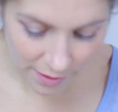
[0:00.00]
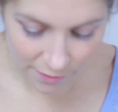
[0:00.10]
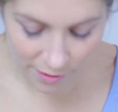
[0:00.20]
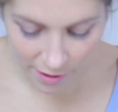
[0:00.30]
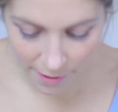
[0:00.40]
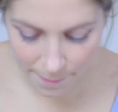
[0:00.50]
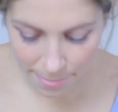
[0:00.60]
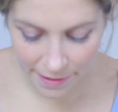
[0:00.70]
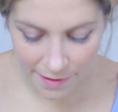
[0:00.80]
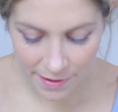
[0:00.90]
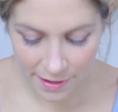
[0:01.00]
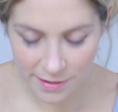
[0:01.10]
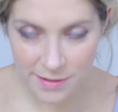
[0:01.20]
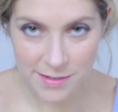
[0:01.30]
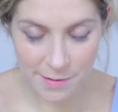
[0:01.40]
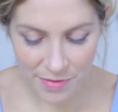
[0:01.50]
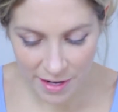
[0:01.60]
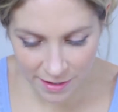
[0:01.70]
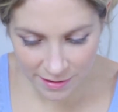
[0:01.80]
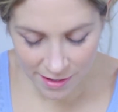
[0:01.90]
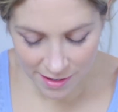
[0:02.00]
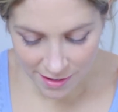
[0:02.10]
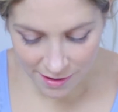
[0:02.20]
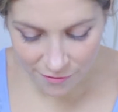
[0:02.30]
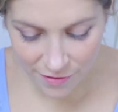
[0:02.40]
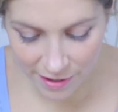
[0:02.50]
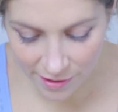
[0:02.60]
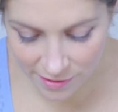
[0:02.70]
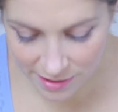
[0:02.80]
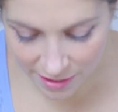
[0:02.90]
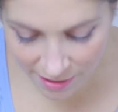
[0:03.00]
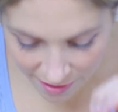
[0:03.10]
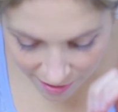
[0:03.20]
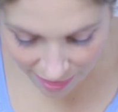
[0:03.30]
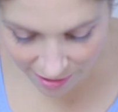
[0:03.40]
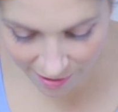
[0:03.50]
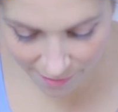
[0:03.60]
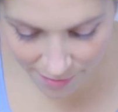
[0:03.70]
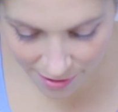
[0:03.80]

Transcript: Voila. And then same thing, fingers in, thumb